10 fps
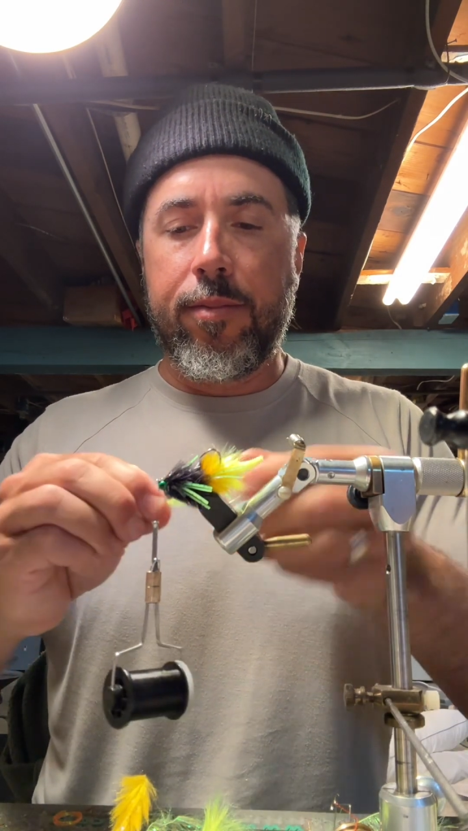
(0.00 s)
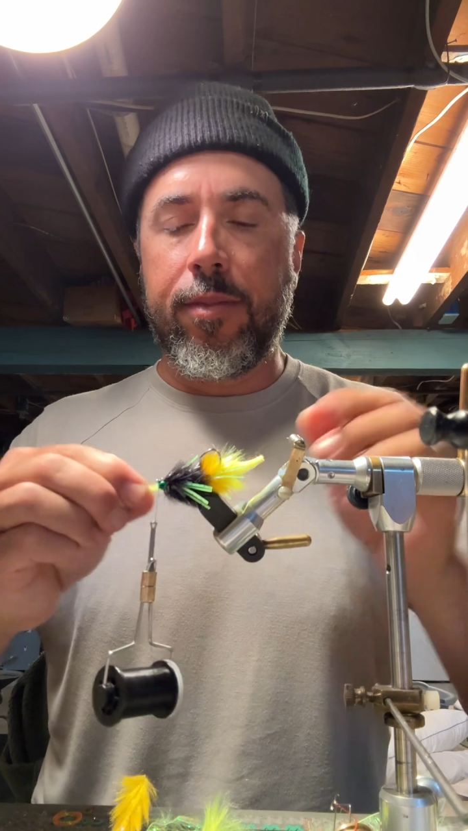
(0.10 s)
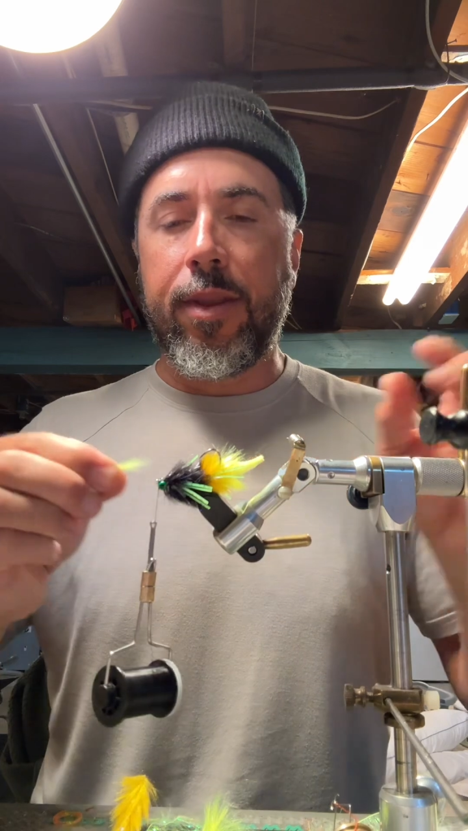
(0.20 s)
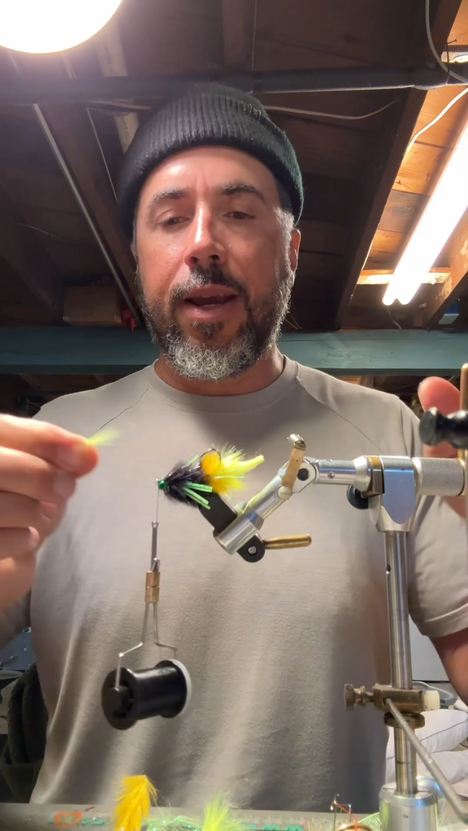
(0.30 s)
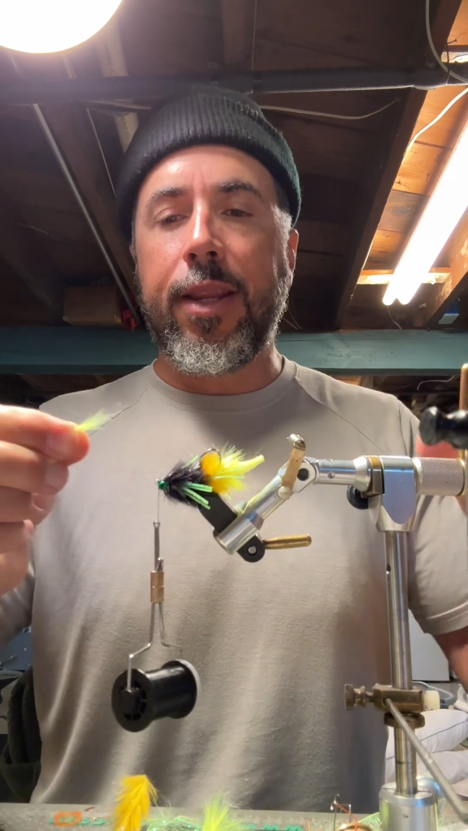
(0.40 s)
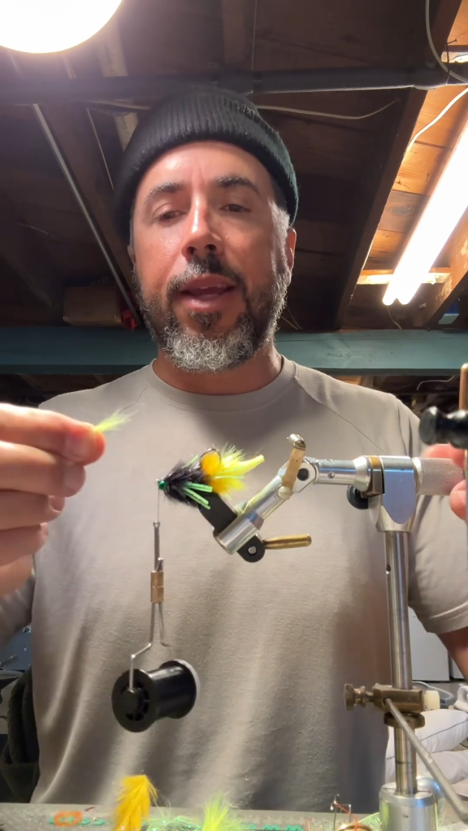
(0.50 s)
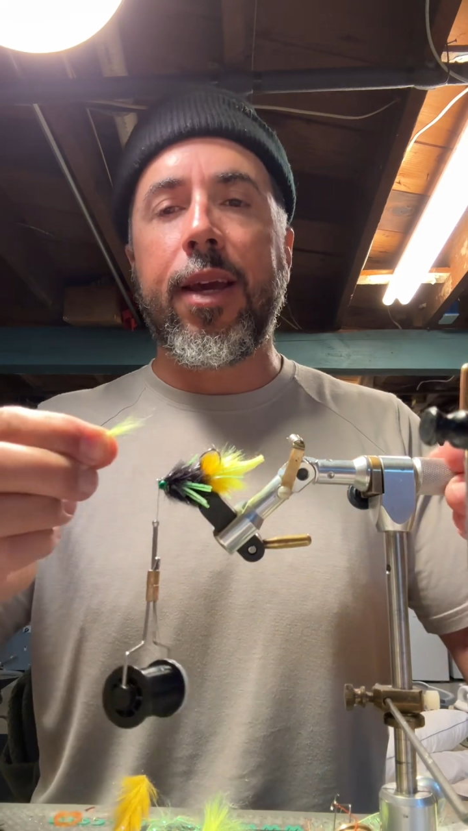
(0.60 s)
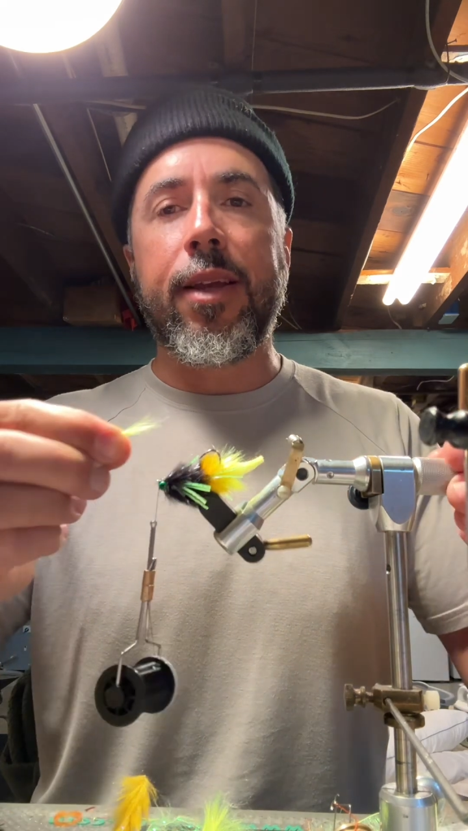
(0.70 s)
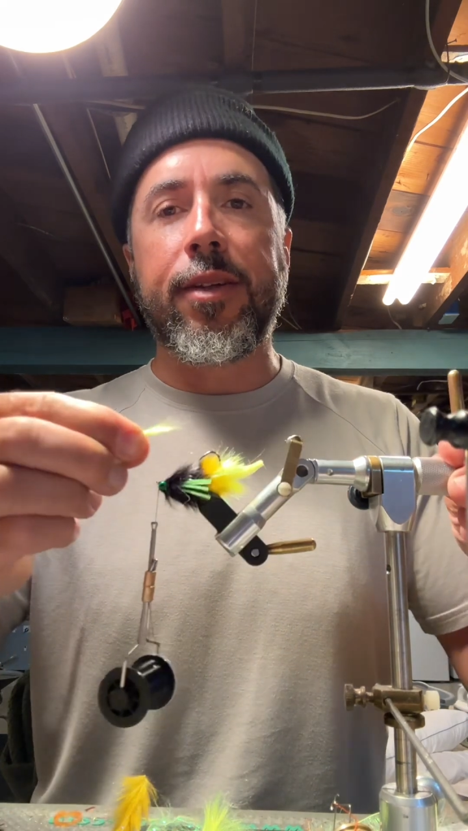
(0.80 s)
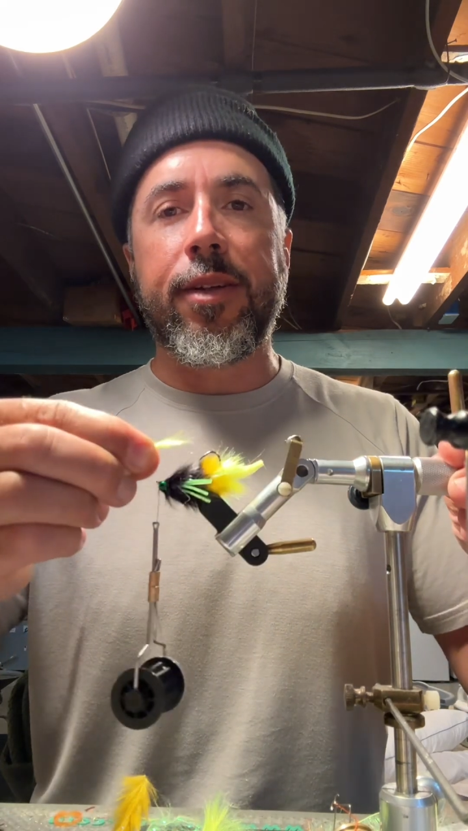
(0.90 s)
The
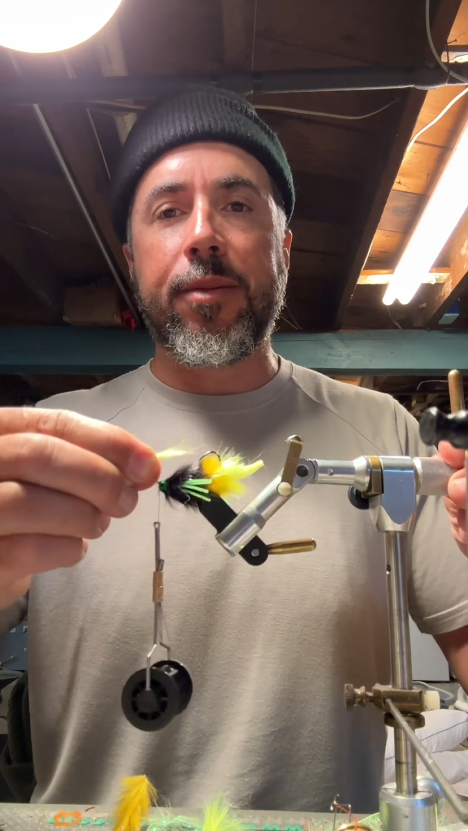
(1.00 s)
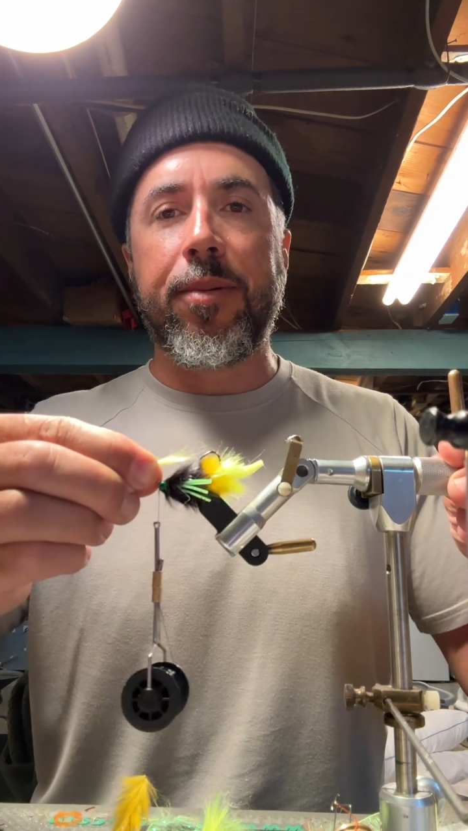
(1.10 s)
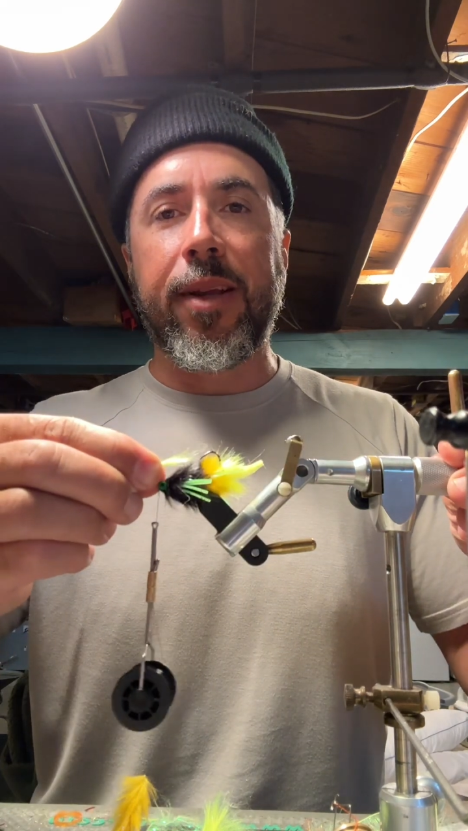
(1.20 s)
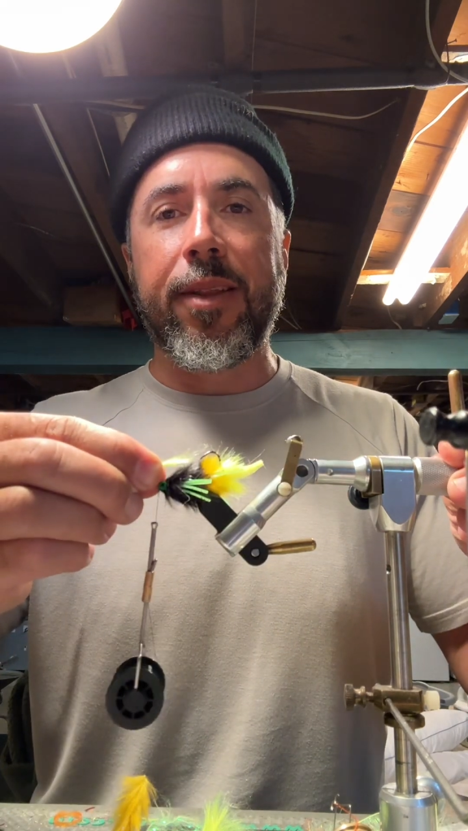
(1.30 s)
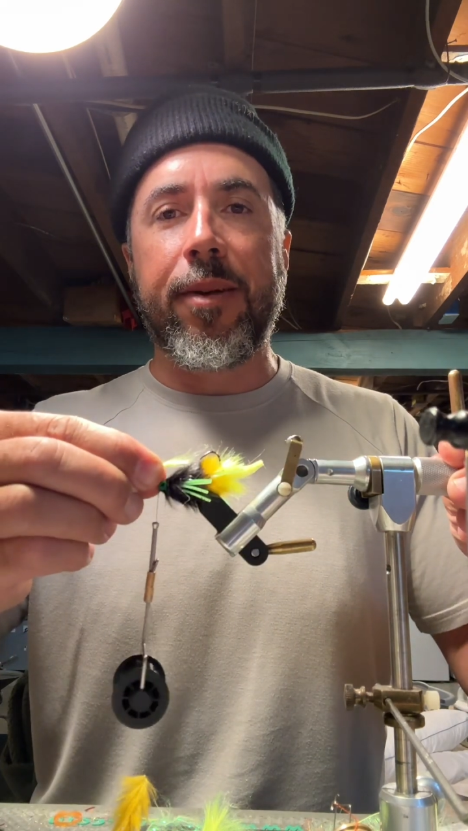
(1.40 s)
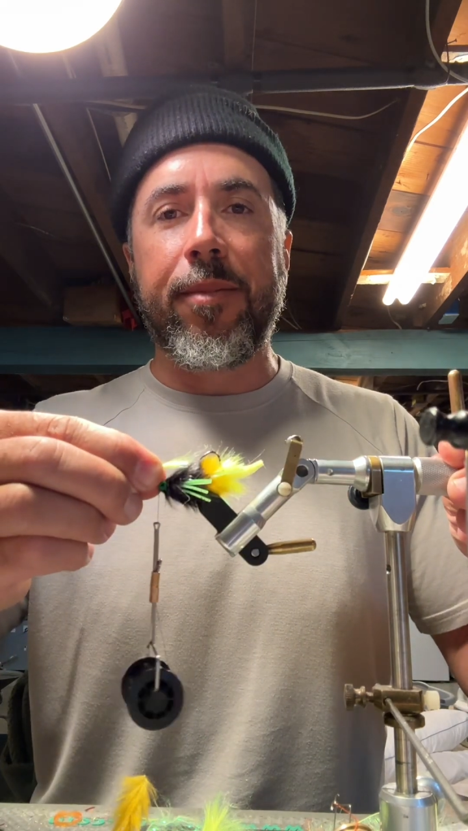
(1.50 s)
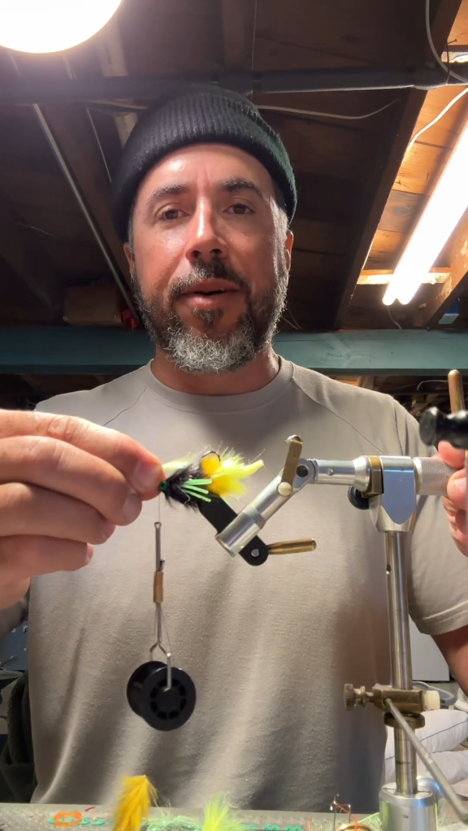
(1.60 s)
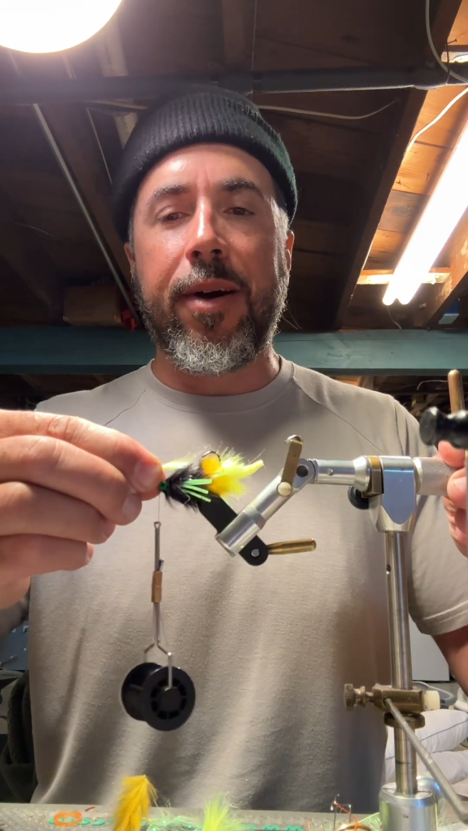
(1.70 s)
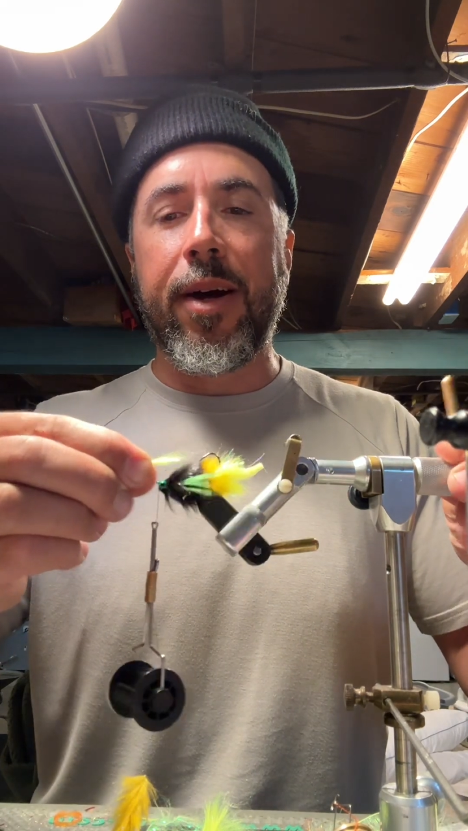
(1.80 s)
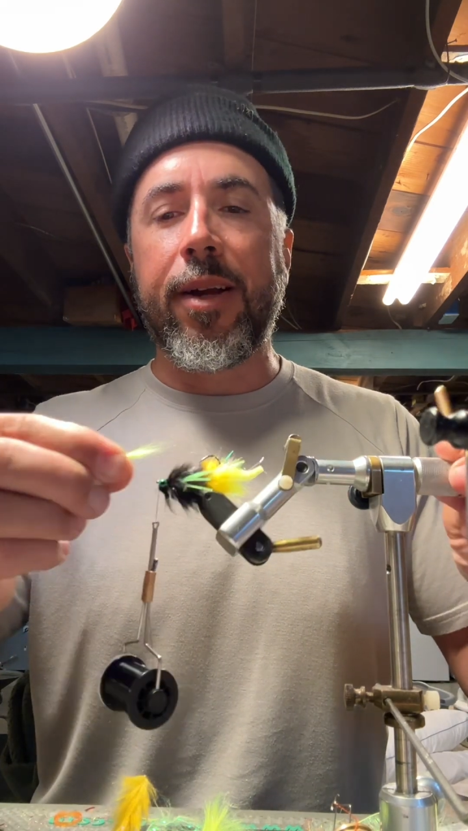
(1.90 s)
idea is you're just putting a little
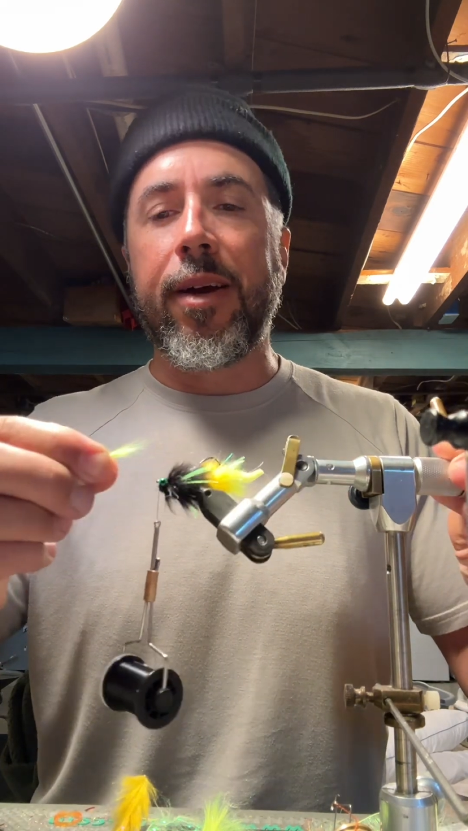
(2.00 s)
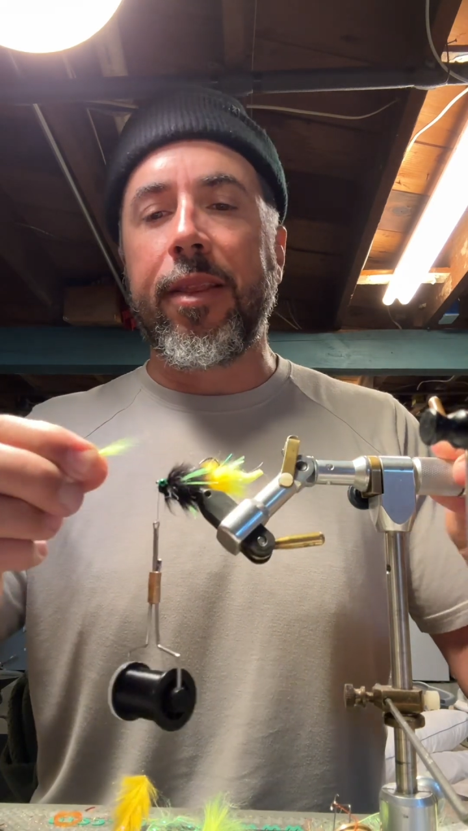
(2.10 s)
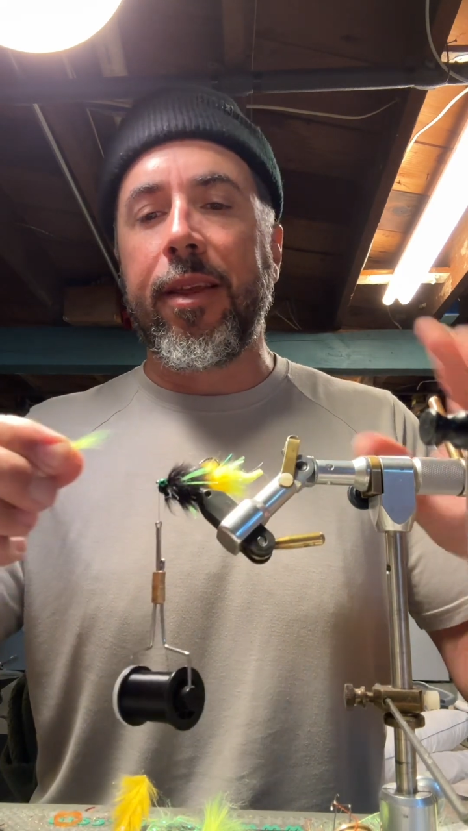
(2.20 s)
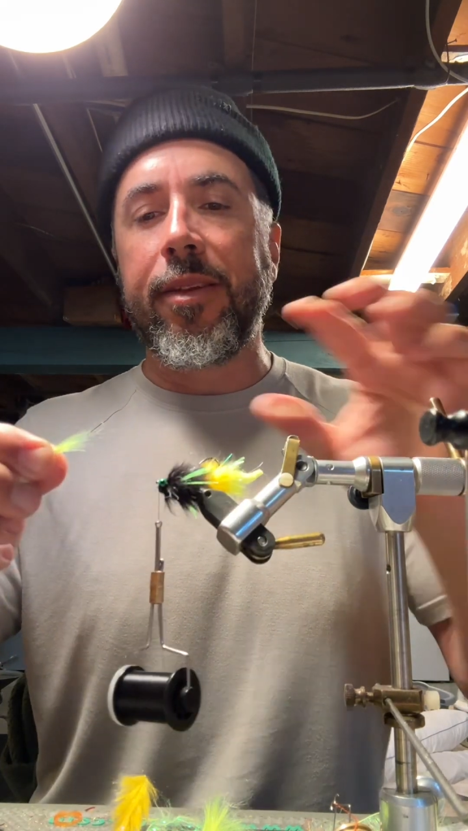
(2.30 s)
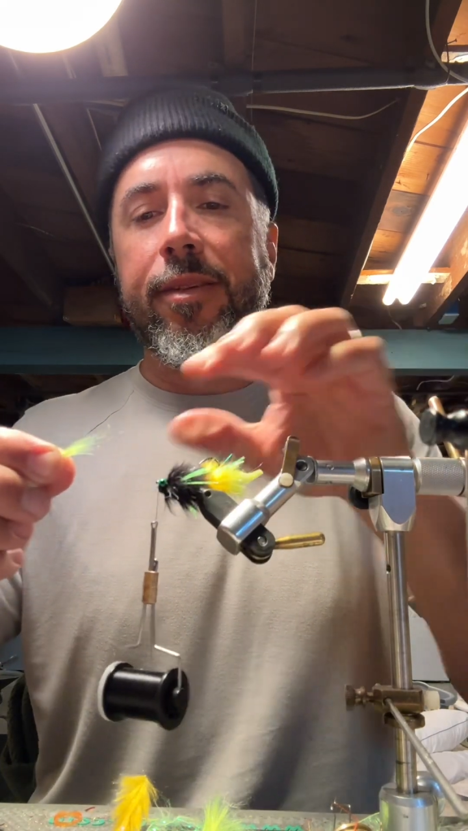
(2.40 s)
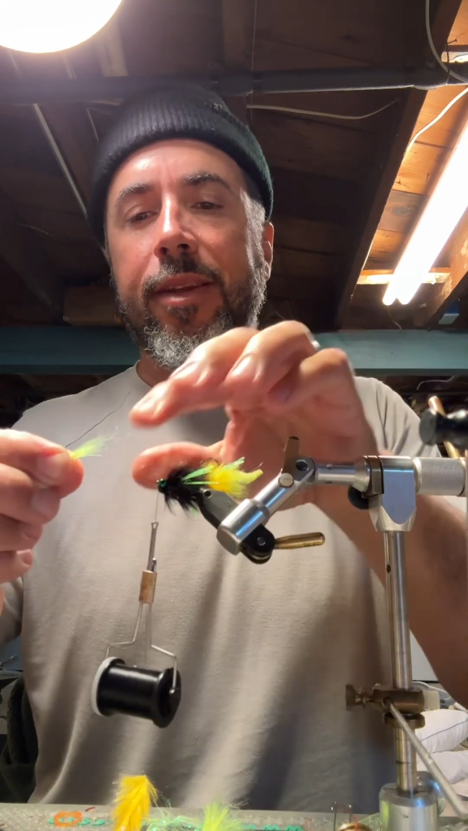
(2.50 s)
mohawk on this,